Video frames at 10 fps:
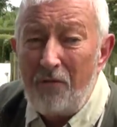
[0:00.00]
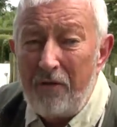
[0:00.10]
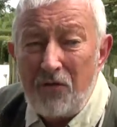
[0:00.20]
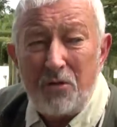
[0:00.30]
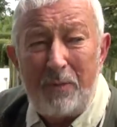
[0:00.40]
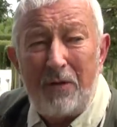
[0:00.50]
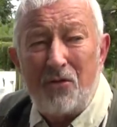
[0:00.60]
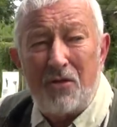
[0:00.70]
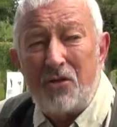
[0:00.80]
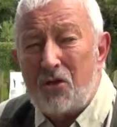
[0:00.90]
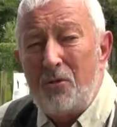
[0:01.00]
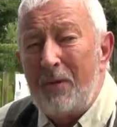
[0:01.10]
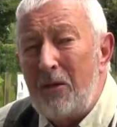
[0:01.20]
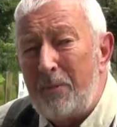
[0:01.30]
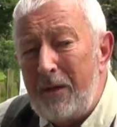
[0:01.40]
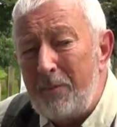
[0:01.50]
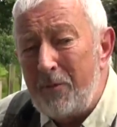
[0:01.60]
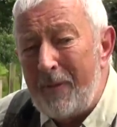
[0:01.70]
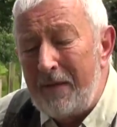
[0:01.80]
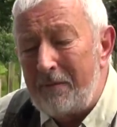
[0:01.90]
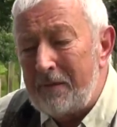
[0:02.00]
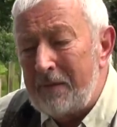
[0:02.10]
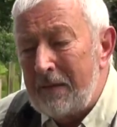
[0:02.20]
rivers because there's too many people about